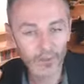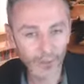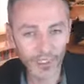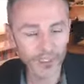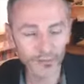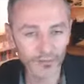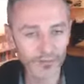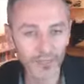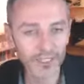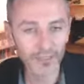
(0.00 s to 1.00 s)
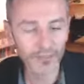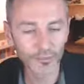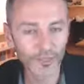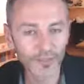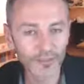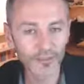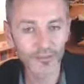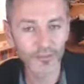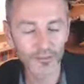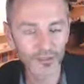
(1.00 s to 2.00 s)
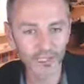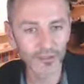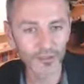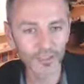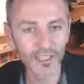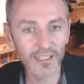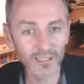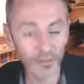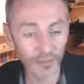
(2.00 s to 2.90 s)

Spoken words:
Patients are often really surprised to hear you say this,